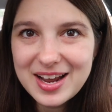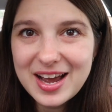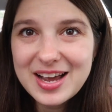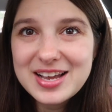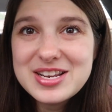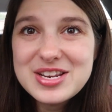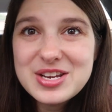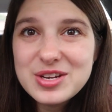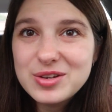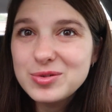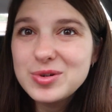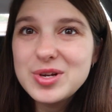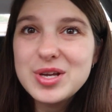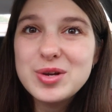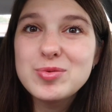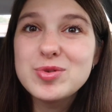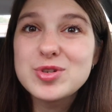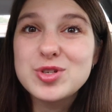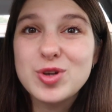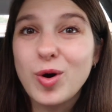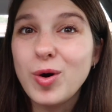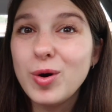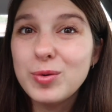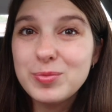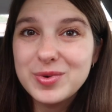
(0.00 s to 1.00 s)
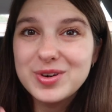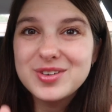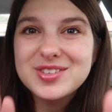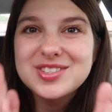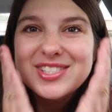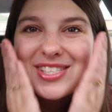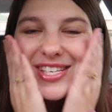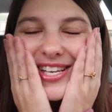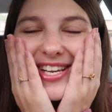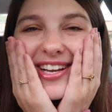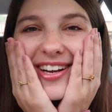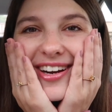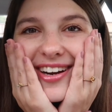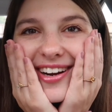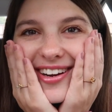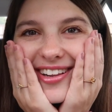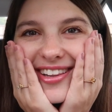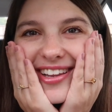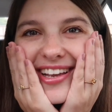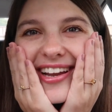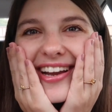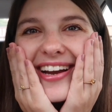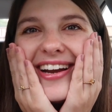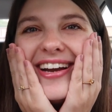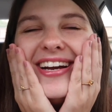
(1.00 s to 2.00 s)
I knew he was almost here.
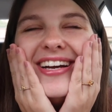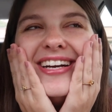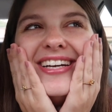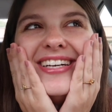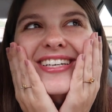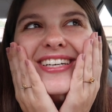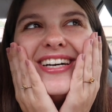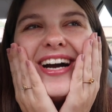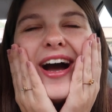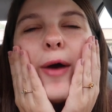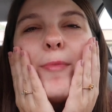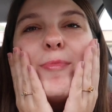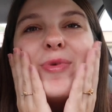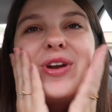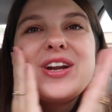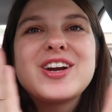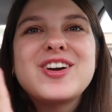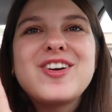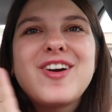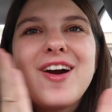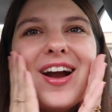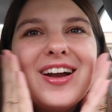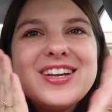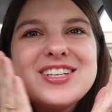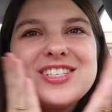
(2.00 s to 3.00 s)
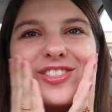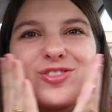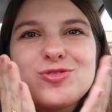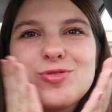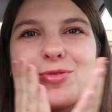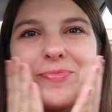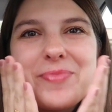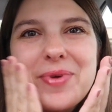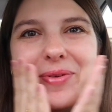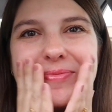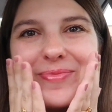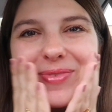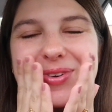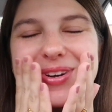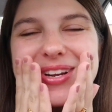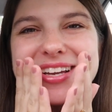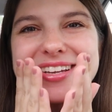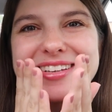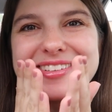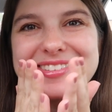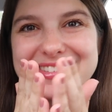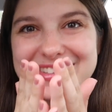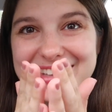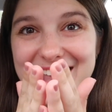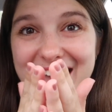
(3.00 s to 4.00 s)
Like I'm gonna cry just
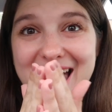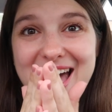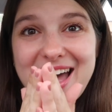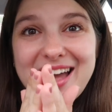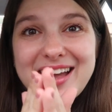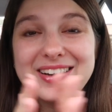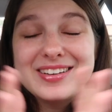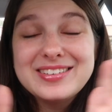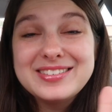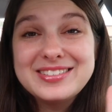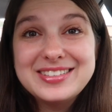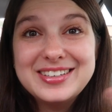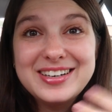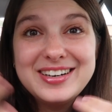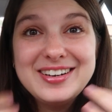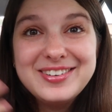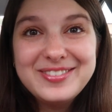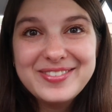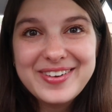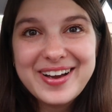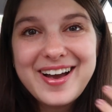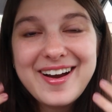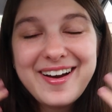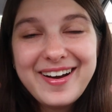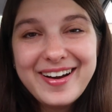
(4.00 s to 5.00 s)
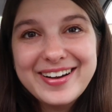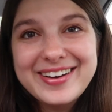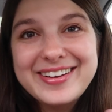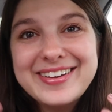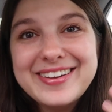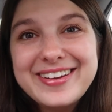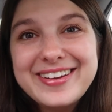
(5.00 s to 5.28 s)
remembering that. Oh my god.